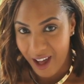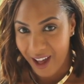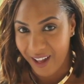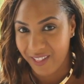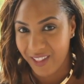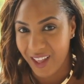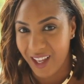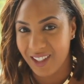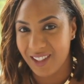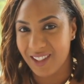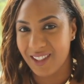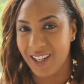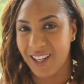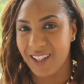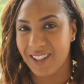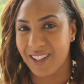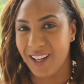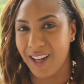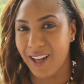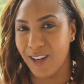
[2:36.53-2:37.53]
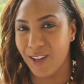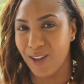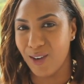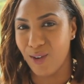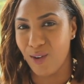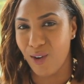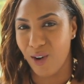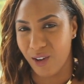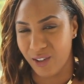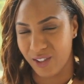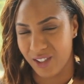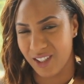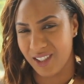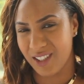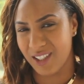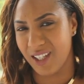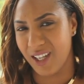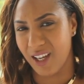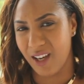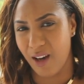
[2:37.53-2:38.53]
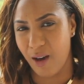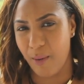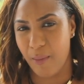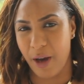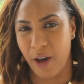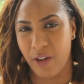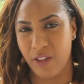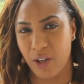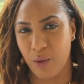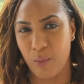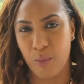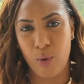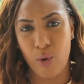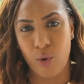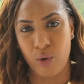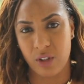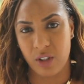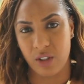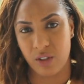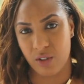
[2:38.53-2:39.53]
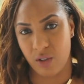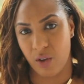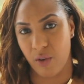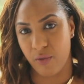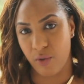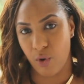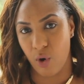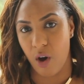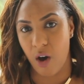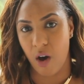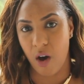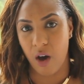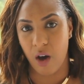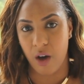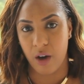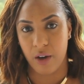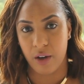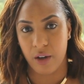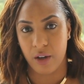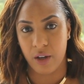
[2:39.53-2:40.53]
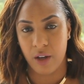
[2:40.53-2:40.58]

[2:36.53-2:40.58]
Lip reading: And that says a lot, doesn't it, about the importance of your heart.